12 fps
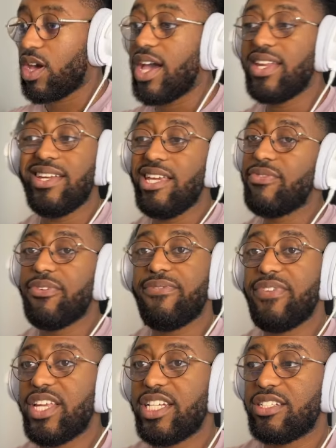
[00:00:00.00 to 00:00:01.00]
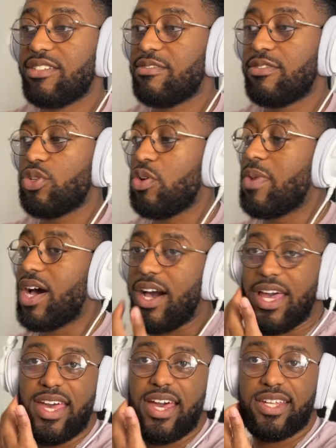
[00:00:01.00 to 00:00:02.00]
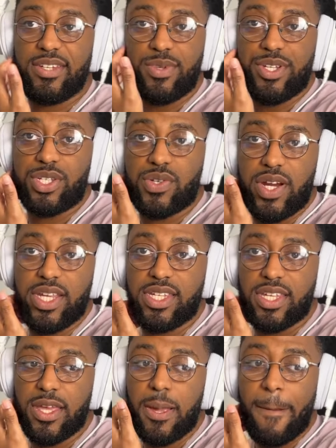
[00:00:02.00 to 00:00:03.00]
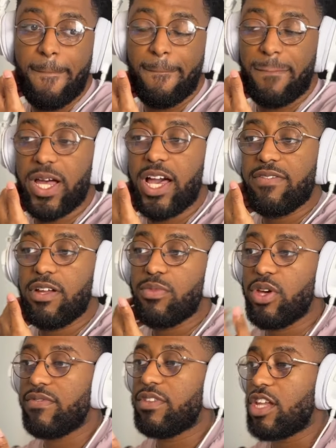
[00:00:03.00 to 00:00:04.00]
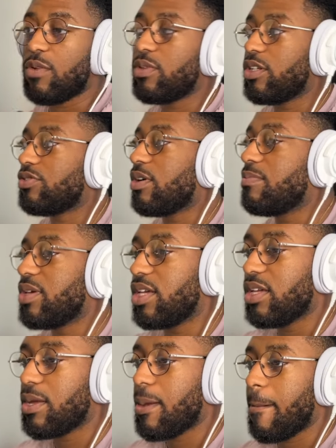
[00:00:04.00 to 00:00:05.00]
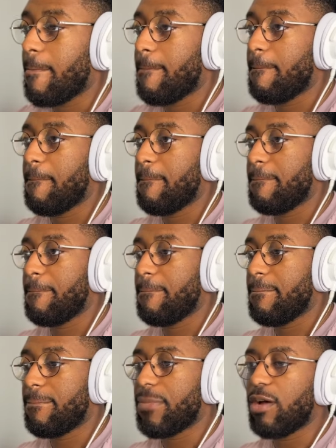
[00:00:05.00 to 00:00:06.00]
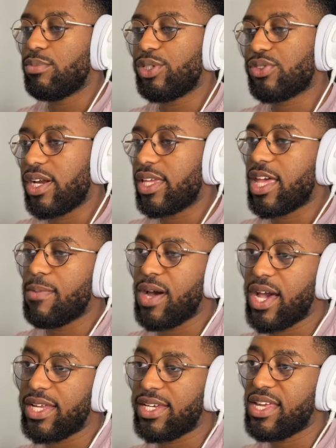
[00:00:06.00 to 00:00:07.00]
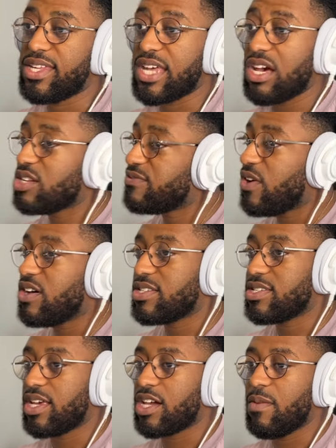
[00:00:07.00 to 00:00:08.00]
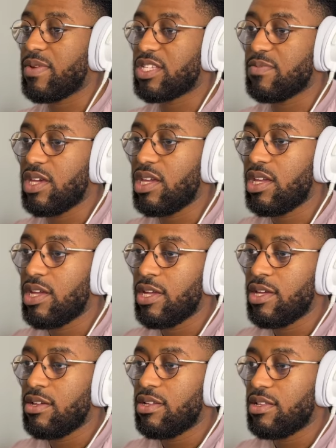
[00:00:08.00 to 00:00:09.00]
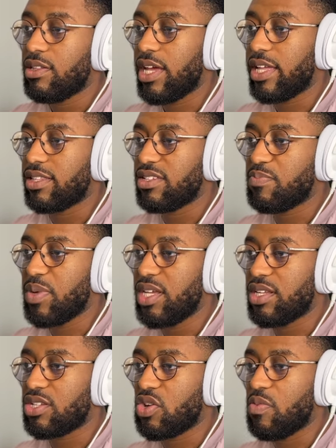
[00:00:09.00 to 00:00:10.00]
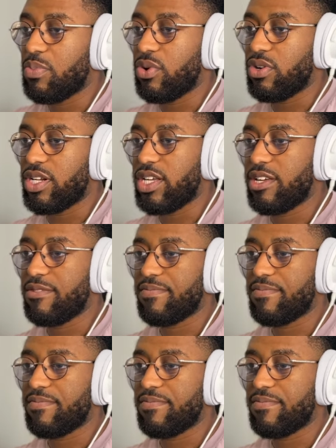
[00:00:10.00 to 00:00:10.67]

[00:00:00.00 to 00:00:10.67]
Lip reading: I didn't even finish doing my hi-hats, which is crazy. I'm not even done with the drum beat. But I'm just trying to get my ideas out as fast as they're coming to me. Like, the speed is so important here.